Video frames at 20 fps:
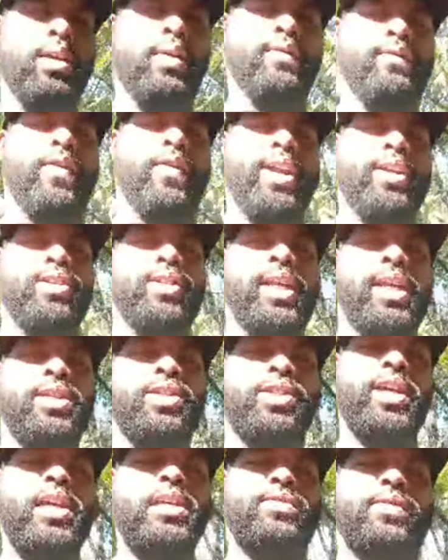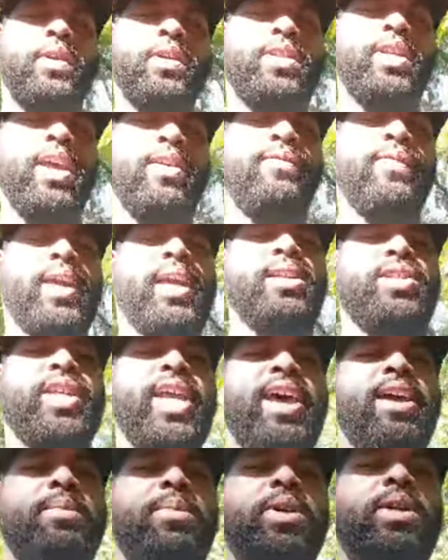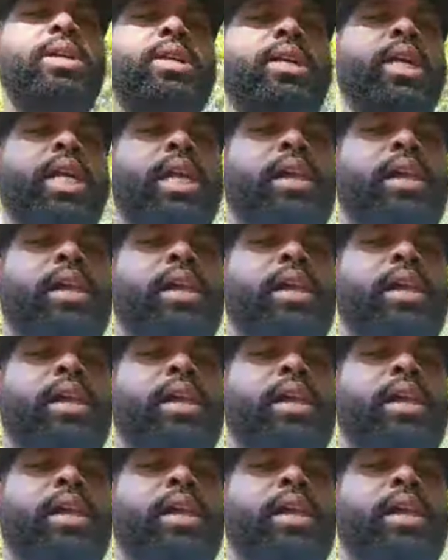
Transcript: Frank Sanchez versus F.A. Ajagba.